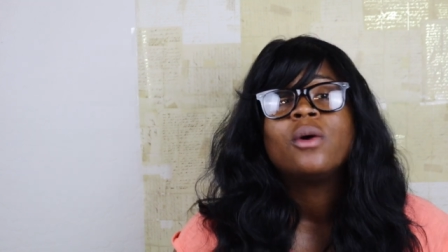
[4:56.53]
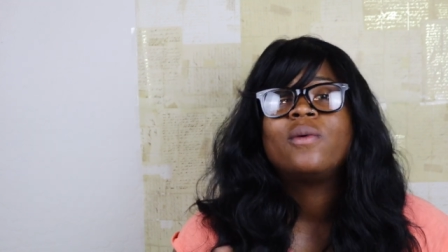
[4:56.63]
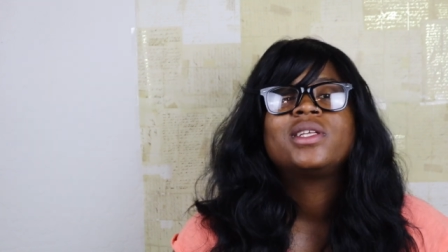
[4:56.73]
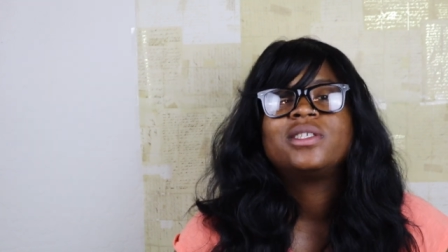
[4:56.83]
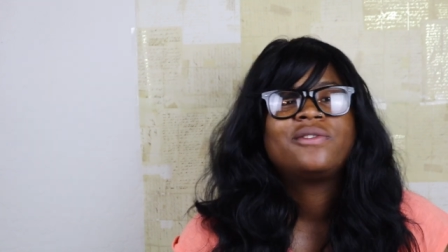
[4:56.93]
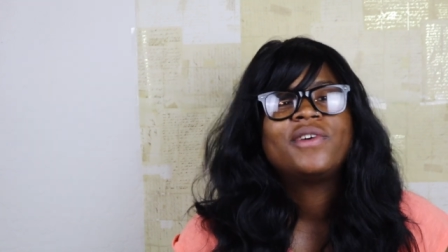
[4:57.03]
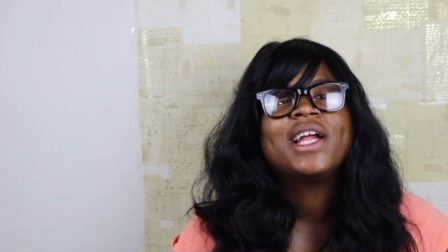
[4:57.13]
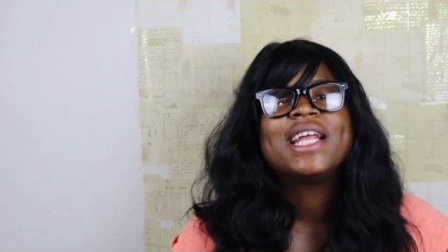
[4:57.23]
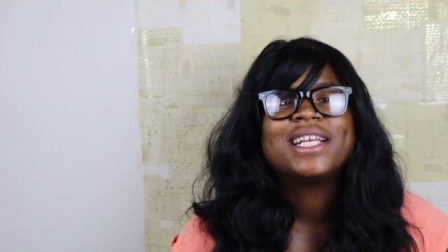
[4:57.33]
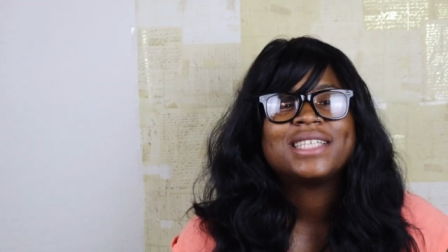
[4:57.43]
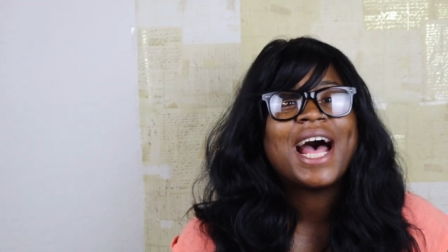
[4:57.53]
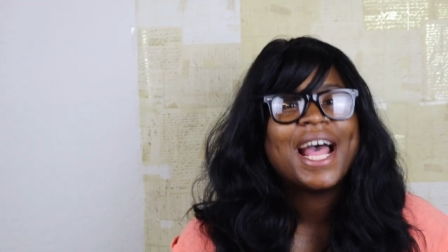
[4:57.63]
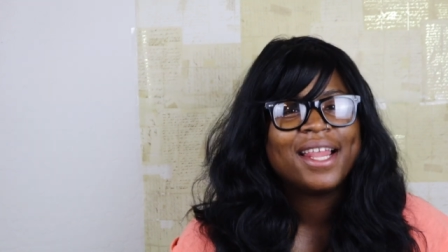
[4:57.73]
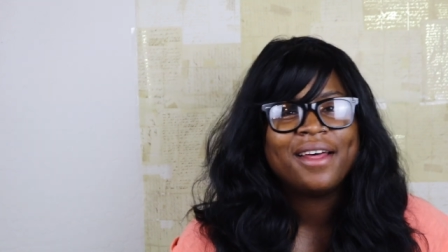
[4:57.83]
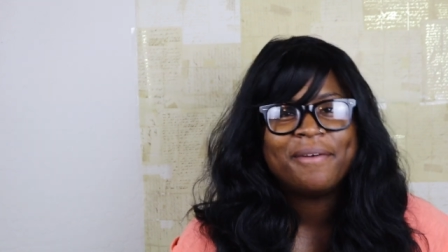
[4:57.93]
Which is funny is
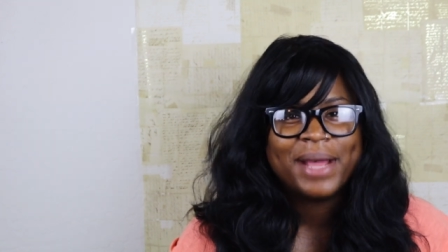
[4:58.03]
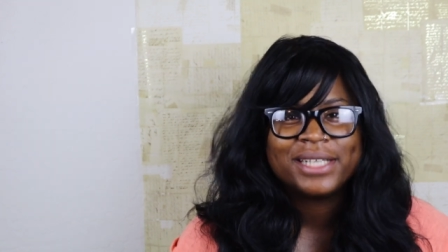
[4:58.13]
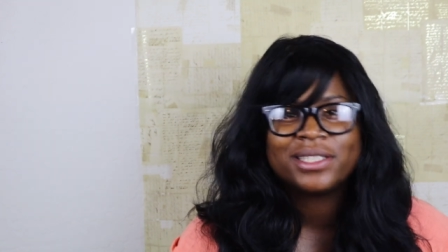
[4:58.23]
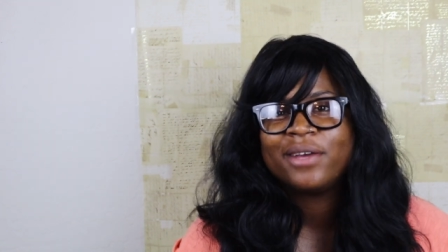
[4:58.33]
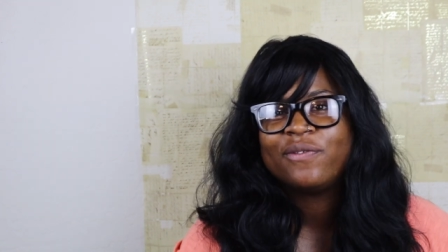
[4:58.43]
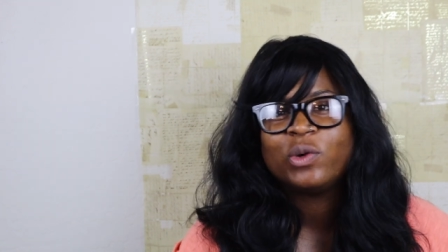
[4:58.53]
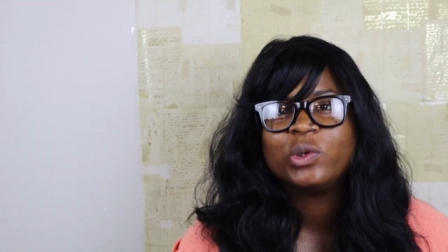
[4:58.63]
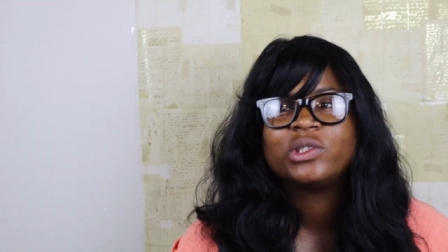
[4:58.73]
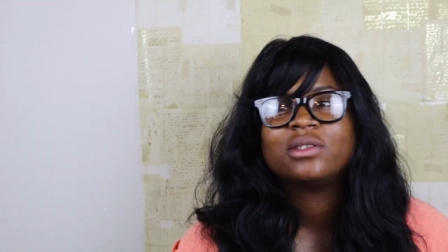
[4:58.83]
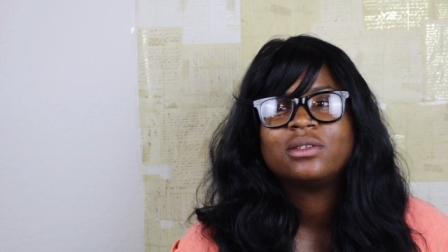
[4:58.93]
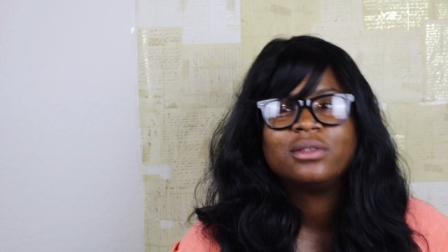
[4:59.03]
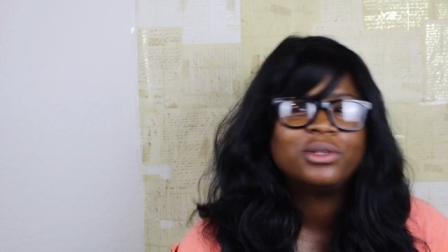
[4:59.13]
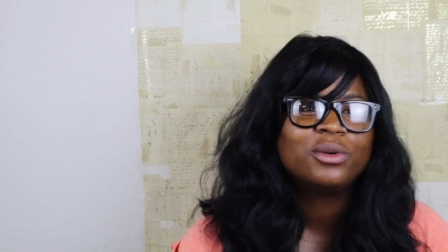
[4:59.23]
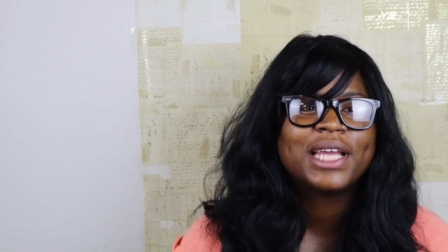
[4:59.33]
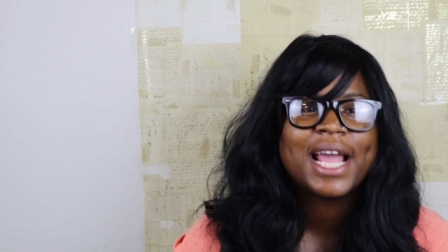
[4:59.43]
I love Mexican food, so
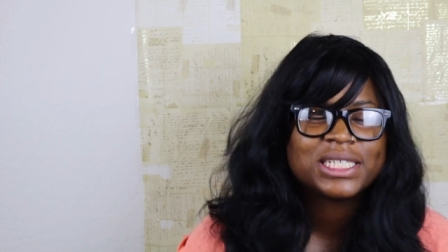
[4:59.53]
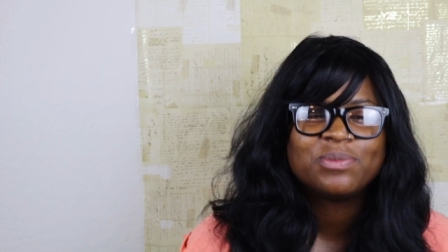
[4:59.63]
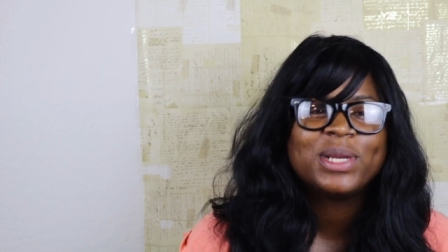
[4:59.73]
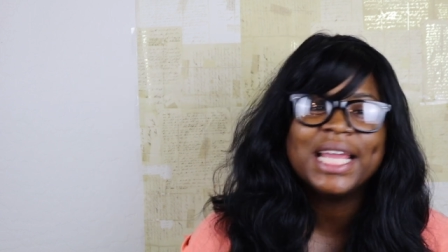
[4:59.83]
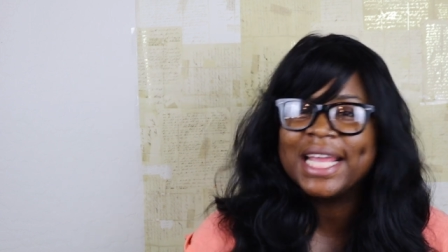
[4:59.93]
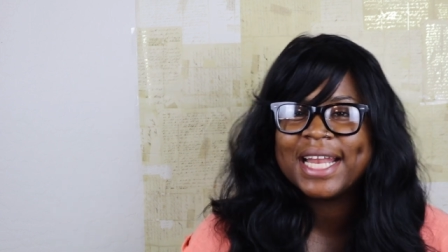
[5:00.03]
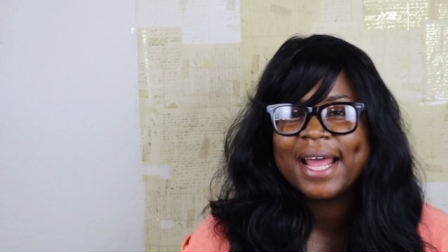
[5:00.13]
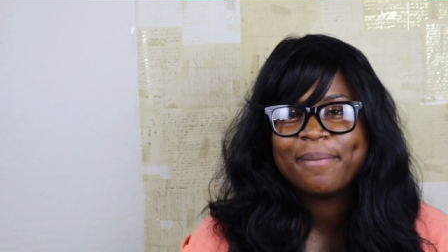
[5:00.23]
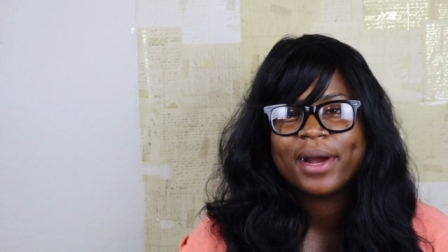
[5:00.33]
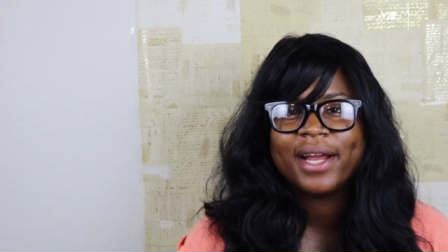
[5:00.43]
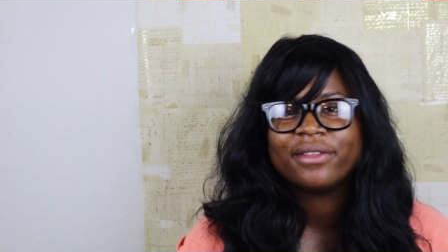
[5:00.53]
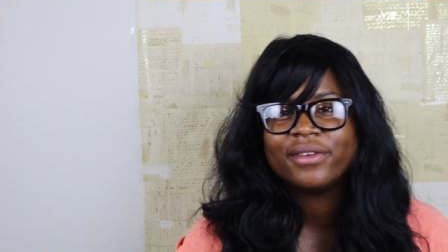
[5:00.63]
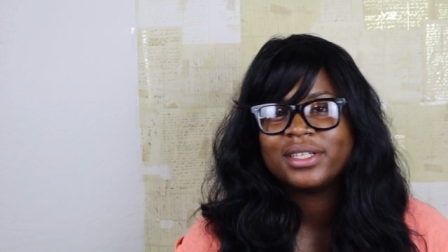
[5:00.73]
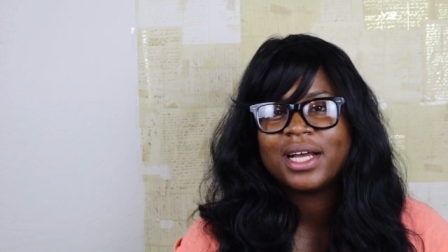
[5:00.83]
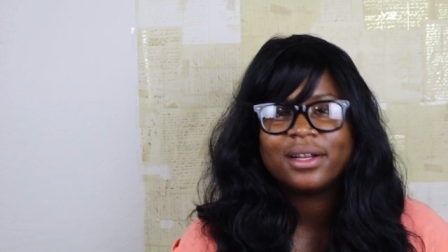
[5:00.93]
you'll catch me eating that probably
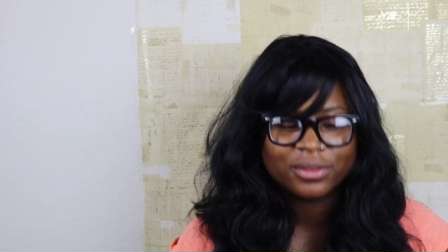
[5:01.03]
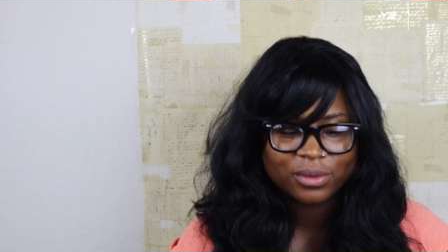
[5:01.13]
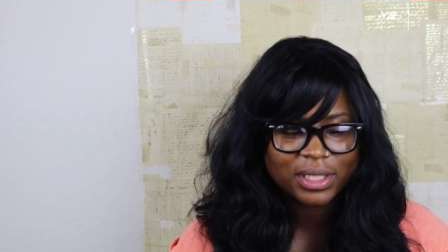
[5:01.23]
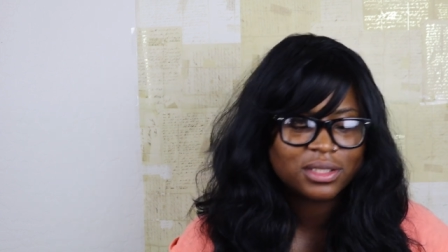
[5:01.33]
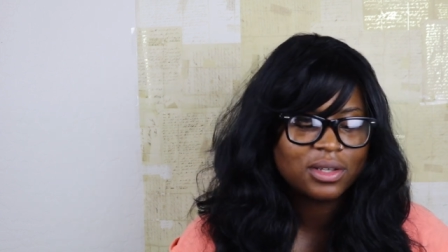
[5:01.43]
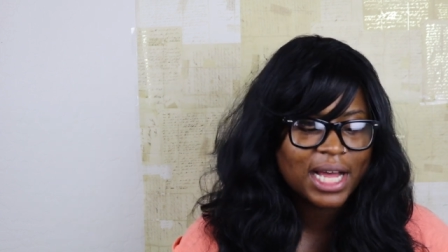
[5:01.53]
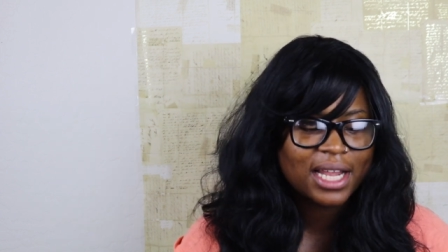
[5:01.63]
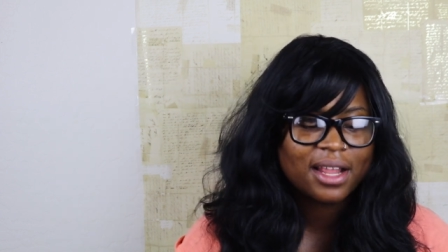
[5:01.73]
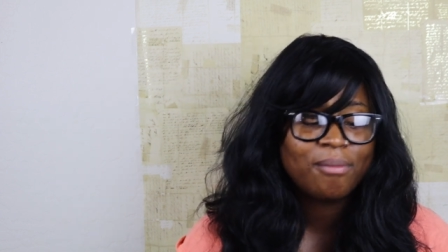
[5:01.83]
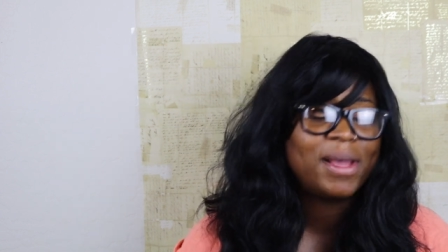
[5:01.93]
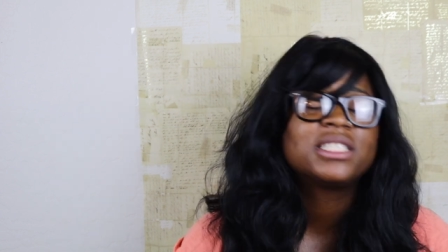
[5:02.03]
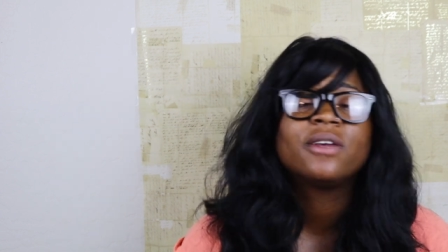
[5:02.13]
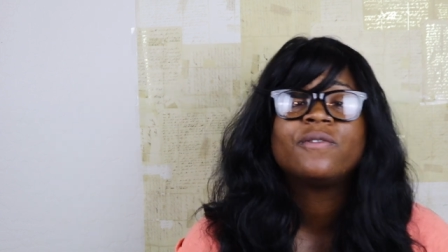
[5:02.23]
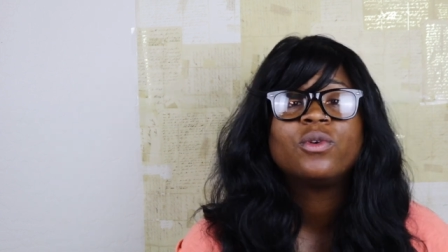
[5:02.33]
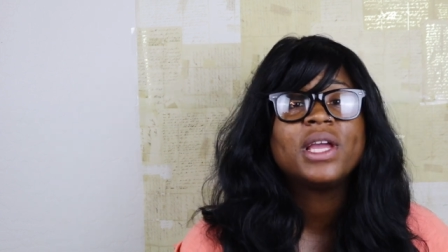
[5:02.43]
3 times a week. So I love
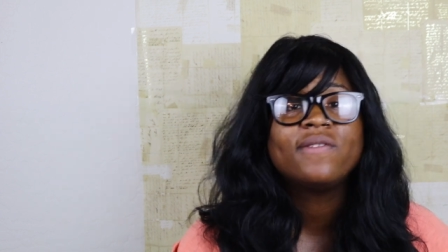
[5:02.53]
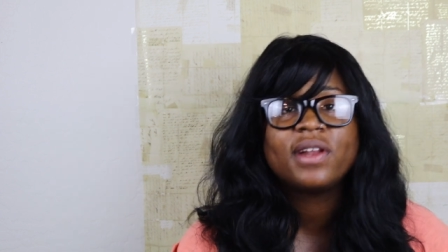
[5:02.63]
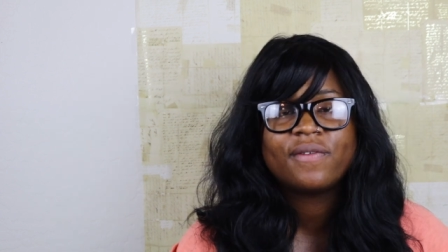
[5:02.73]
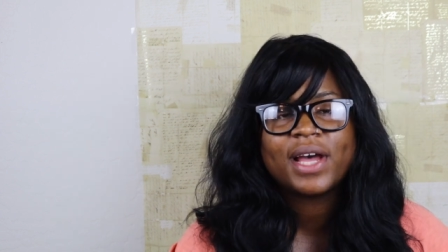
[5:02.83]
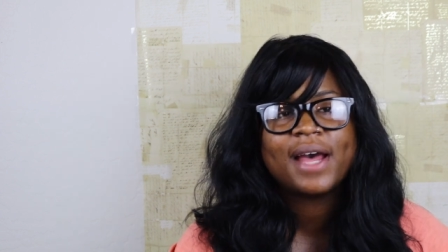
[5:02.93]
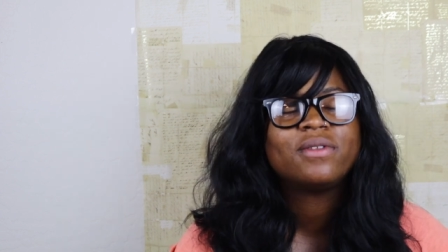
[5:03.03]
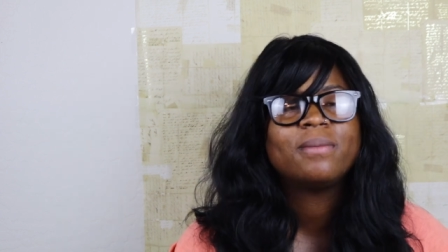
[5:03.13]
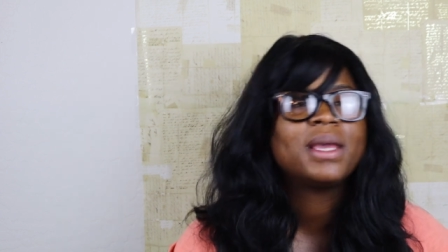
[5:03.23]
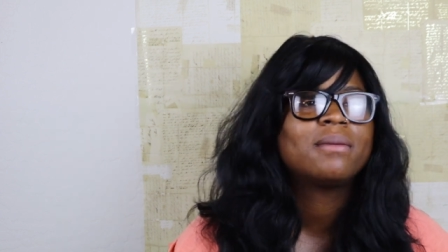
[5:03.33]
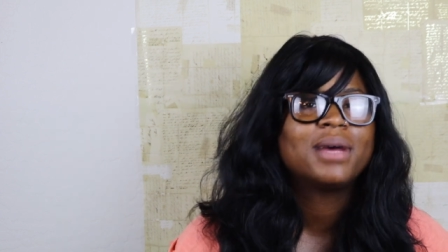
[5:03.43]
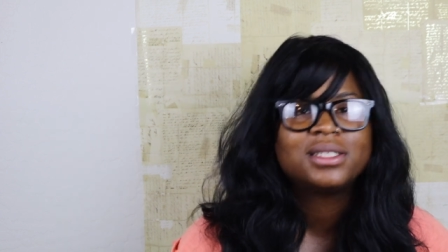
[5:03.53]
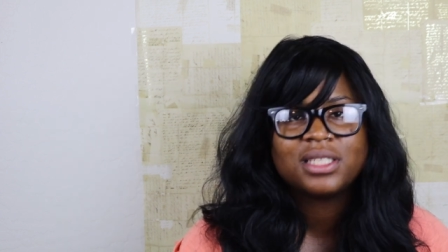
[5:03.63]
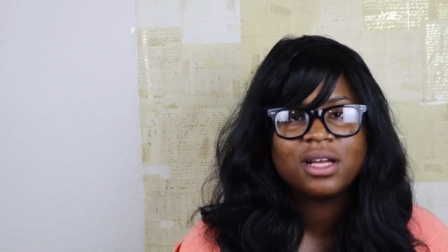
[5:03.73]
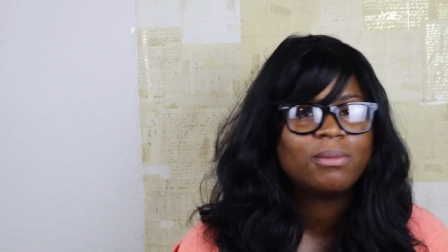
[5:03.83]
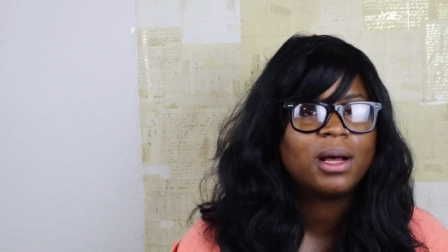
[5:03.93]
Mexican food. Even if I have to make it
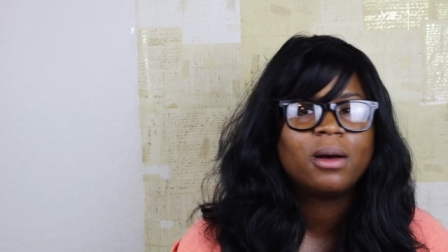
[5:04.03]
myself, my